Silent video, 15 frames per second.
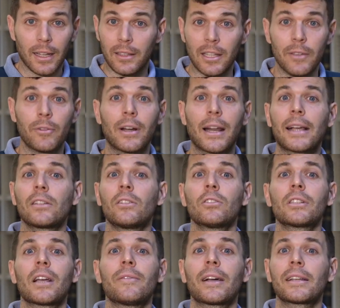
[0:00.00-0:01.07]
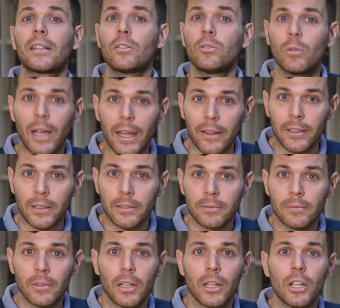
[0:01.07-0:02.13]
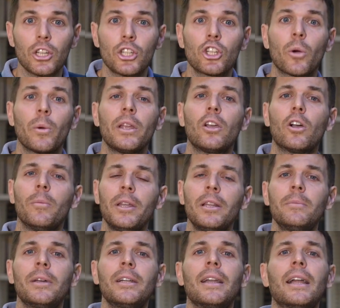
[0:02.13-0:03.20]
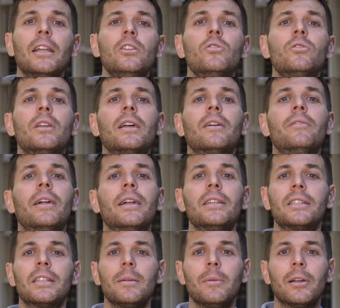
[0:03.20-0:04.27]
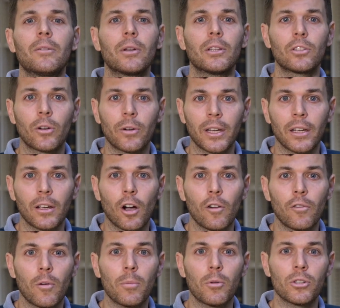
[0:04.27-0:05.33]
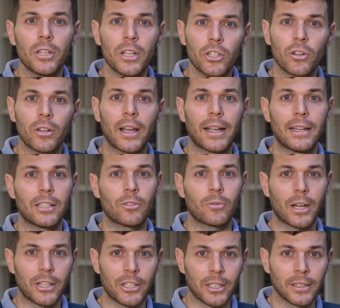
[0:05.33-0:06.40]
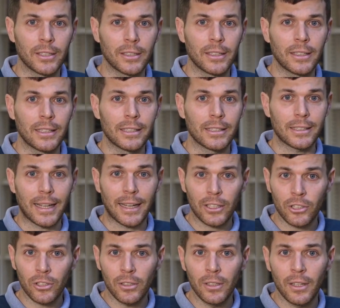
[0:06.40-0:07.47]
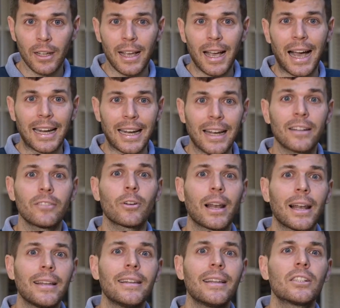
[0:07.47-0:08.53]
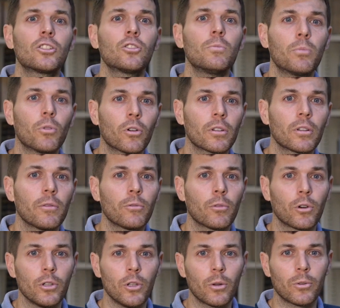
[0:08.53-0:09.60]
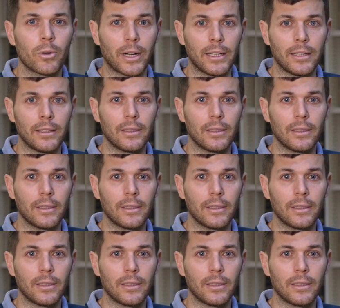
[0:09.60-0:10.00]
Different actors have acted together, showing commitment and using a very similar rhetoric of opposition against Russia's action and an unrelentless support for Ukraine.